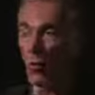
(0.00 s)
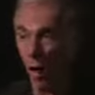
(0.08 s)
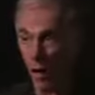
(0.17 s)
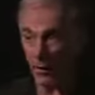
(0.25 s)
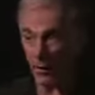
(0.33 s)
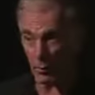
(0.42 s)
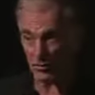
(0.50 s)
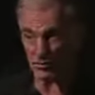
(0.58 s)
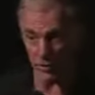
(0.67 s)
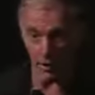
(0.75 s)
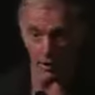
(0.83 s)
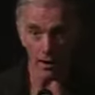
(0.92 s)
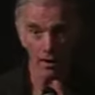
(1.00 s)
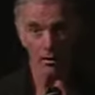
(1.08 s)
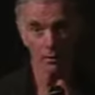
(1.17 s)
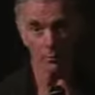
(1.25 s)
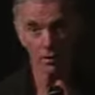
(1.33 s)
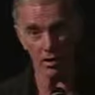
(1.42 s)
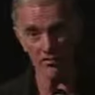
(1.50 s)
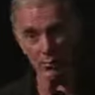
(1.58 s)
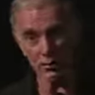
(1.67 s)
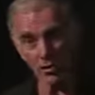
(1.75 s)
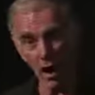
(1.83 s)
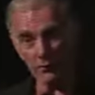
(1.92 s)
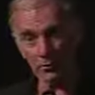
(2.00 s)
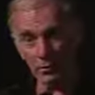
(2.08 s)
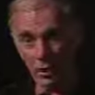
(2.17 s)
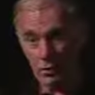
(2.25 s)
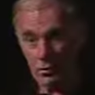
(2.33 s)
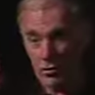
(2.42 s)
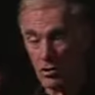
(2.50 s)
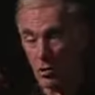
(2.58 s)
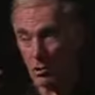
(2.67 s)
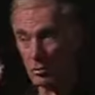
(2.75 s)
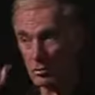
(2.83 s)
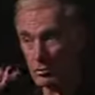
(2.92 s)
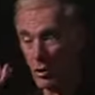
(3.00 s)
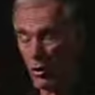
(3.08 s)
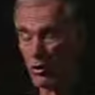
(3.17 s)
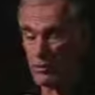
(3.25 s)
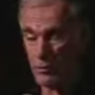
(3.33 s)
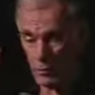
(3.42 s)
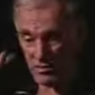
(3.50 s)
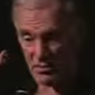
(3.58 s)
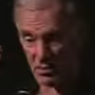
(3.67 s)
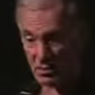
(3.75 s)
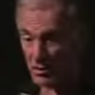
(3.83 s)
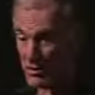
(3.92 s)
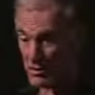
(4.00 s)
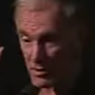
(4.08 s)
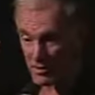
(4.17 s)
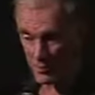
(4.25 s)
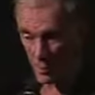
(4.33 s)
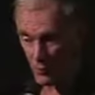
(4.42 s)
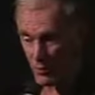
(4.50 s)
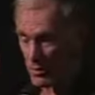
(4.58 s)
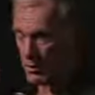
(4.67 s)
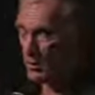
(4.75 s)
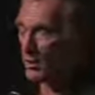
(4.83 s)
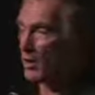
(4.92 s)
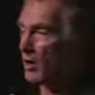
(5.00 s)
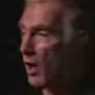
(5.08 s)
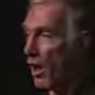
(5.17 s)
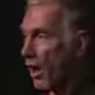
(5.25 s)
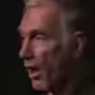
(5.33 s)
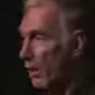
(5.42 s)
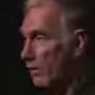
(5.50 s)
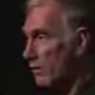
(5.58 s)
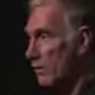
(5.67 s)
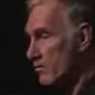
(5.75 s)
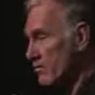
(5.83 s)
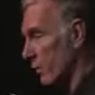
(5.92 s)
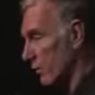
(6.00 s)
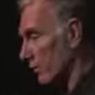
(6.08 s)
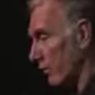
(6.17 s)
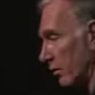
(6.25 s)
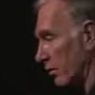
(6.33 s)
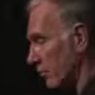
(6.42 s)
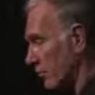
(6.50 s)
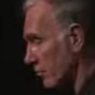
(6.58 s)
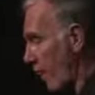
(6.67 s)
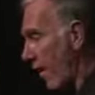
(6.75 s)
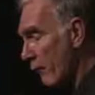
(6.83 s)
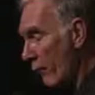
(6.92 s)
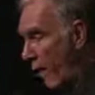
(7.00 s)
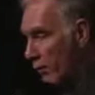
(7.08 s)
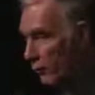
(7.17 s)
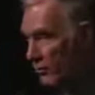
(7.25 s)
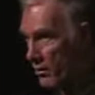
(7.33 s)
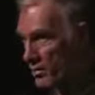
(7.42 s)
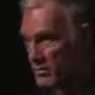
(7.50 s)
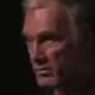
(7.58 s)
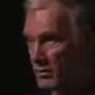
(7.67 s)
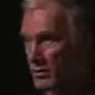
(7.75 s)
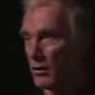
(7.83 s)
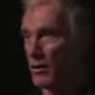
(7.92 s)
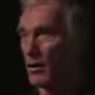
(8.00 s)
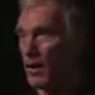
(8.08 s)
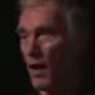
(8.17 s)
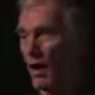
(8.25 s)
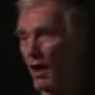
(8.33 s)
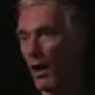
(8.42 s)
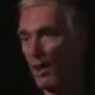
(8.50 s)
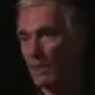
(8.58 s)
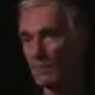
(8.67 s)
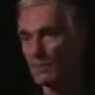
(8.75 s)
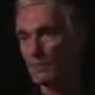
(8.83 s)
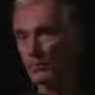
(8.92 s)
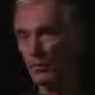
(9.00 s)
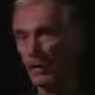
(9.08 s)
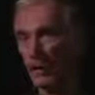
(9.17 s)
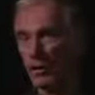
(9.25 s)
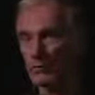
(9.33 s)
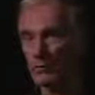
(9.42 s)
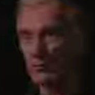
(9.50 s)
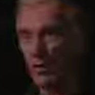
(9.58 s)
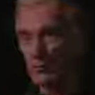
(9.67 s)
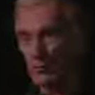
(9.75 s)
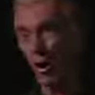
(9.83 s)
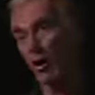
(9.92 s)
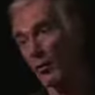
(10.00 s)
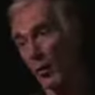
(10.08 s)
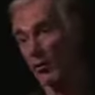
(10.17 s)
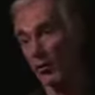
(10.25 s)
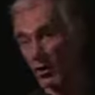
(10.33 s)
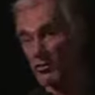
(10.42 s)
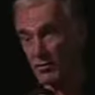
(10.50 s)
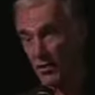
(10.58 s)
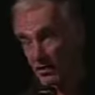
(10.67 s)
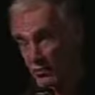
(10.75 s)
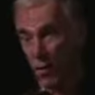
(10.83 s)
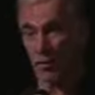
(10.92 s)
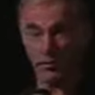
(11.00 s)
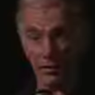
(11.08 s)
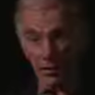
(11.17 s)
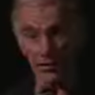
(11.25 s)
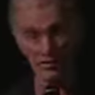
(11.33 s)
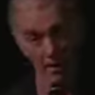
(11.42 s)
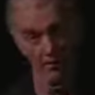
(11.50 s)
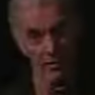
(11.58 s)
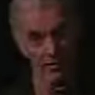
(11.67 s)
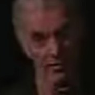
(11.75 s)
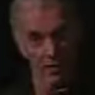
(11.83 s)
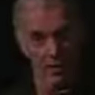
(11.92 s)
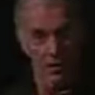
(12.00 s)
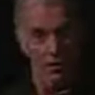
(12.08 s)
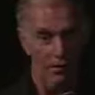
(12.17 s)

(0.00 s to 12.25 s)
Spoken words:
While I was there, because we'd gotten to know Joel Torre, who was the lead in this movie, he was able to drive around with us and talk about a bunch of things. One thing is that his